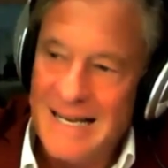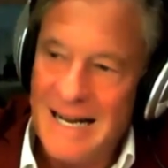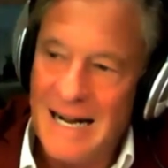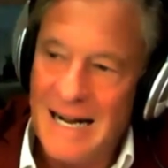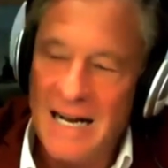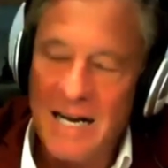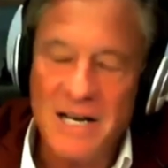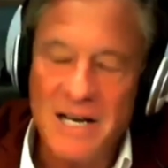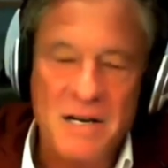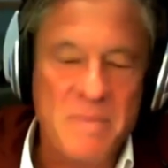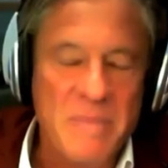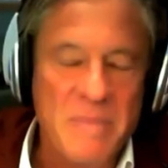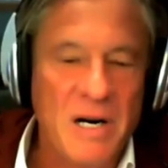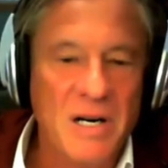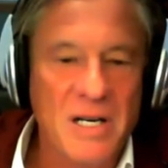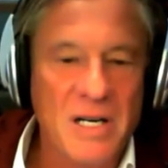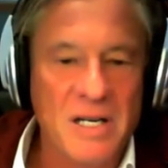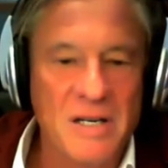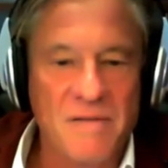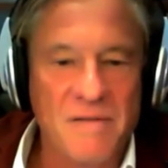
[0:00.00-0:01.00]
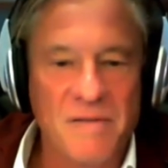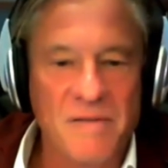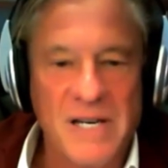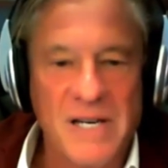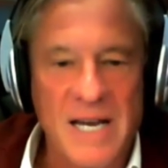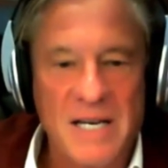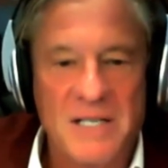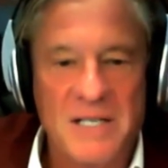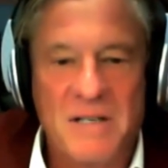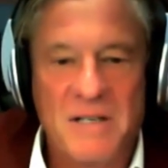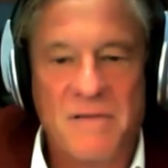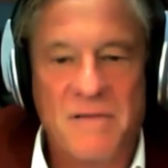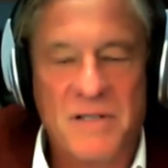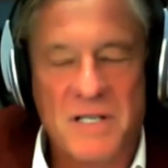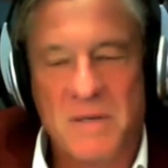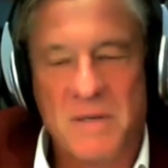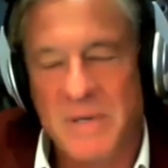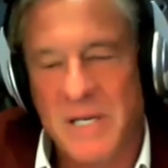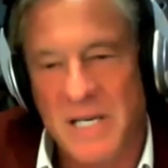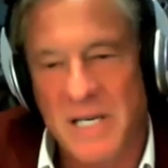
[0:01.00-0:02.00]
I had an American guest
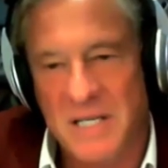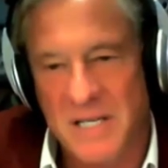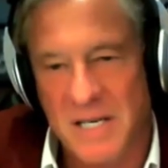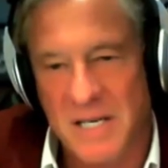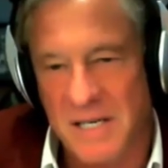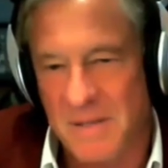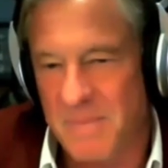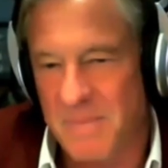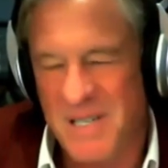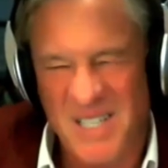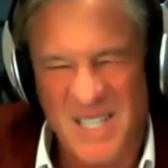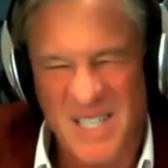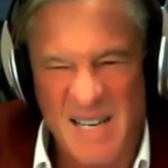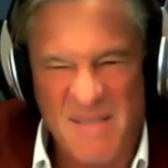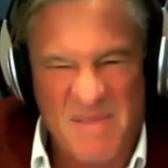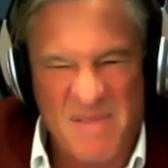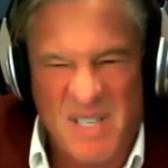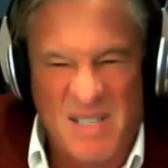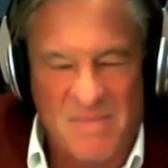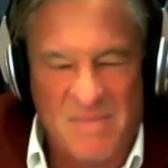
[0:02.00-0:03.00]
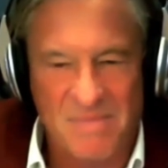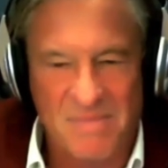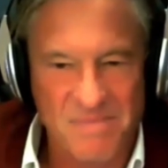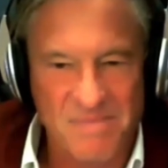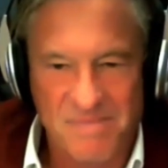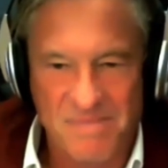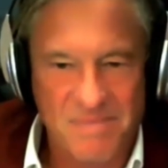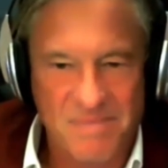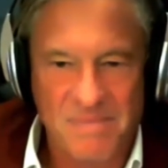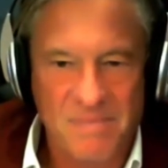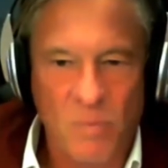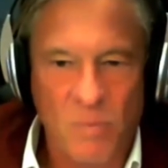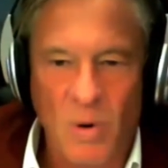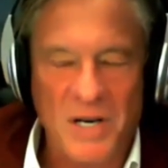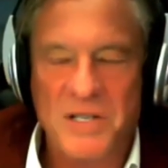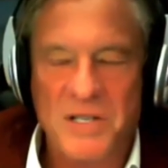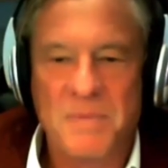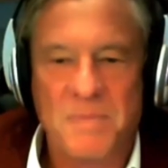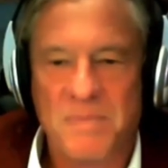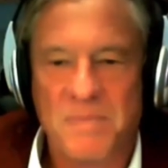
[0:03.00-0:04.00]
visit me yesterday. He'd been to Cape Town
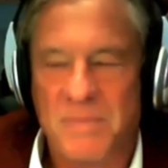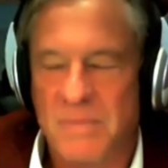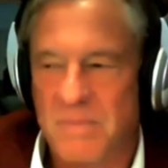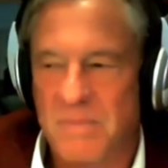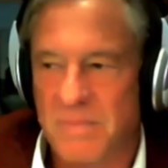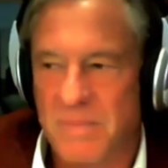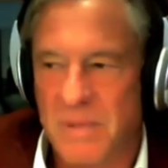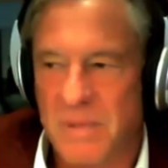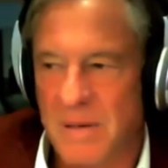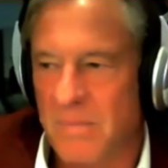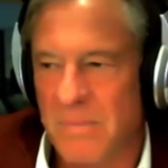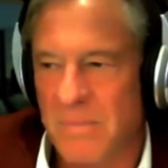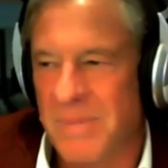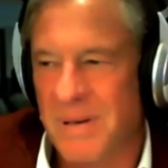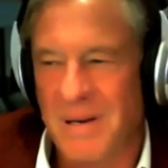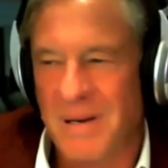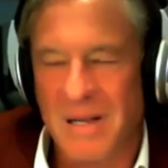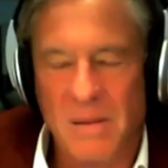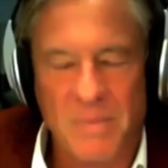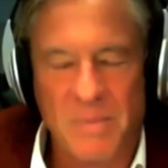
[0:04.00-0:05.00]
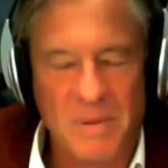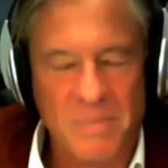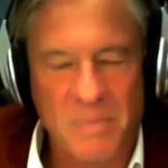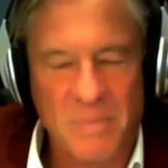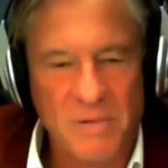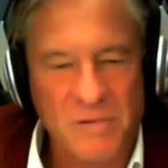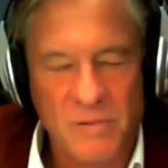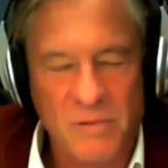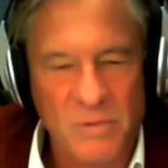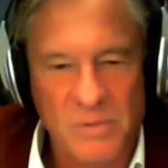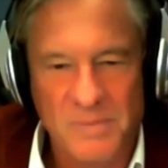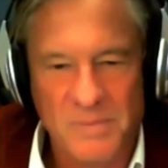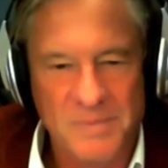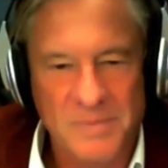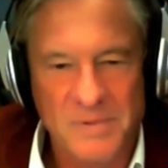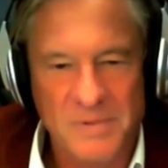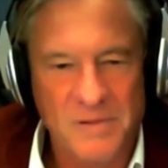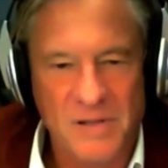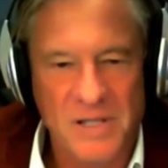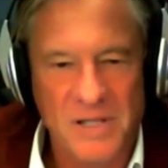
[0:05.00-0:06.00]
once, but a little bit before
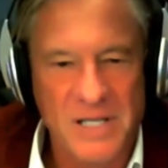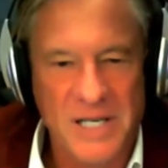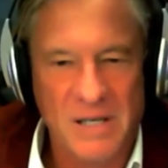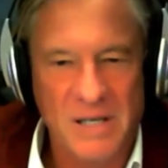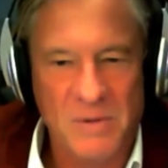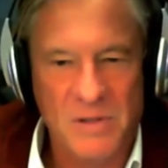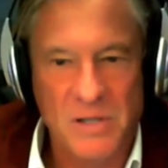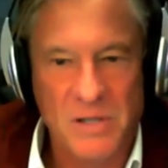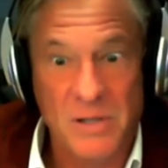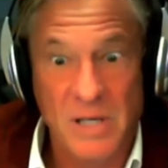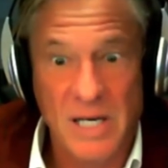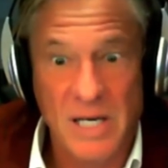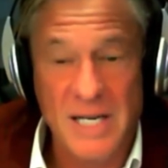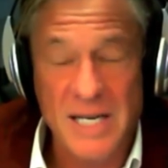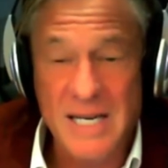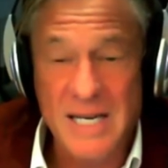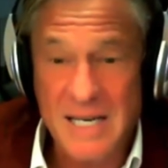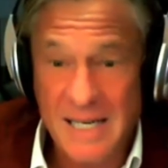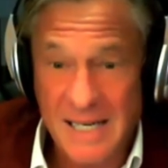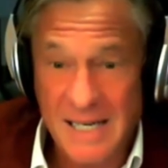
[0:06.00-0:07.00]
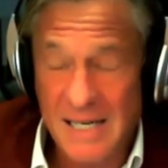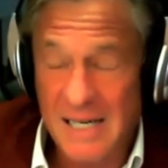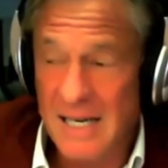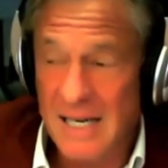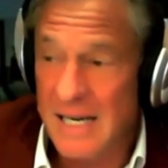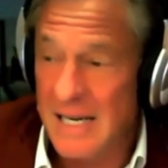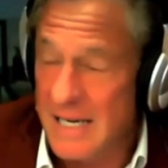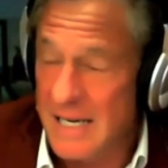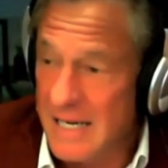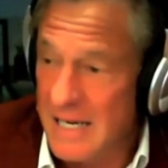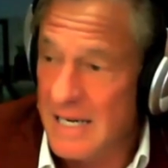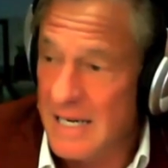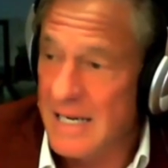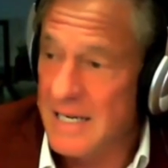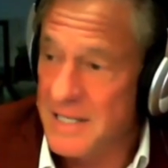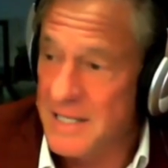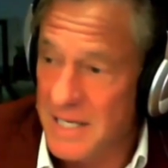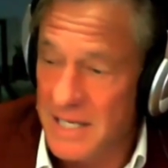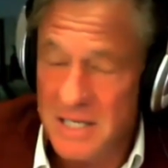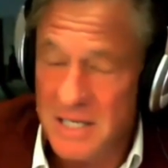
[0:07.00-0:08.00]
for a day or two. And he, right. he,
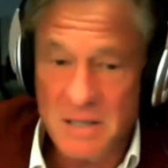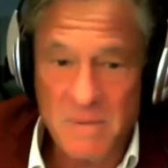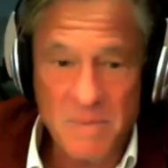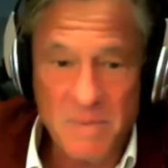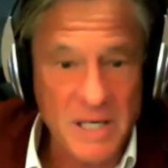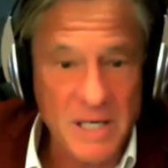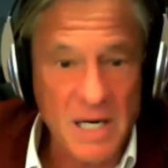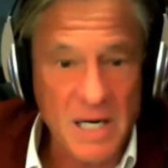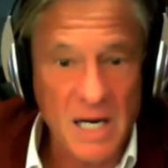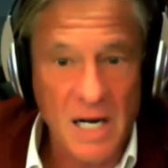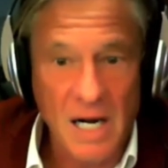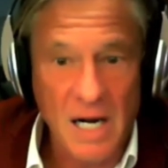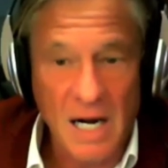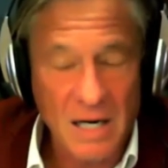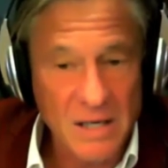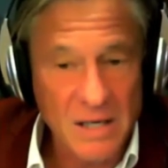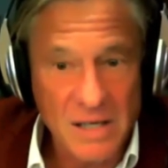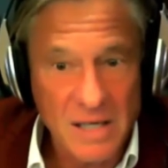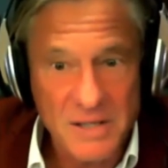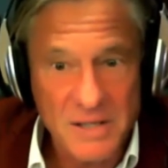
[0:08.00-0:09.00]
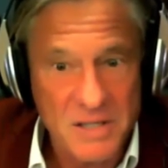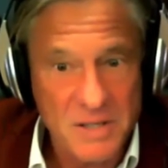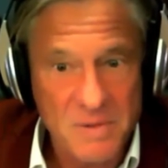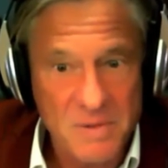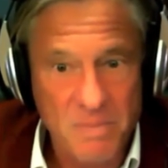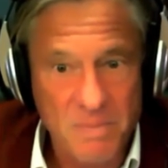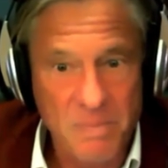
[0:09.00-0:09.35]
he said to me, it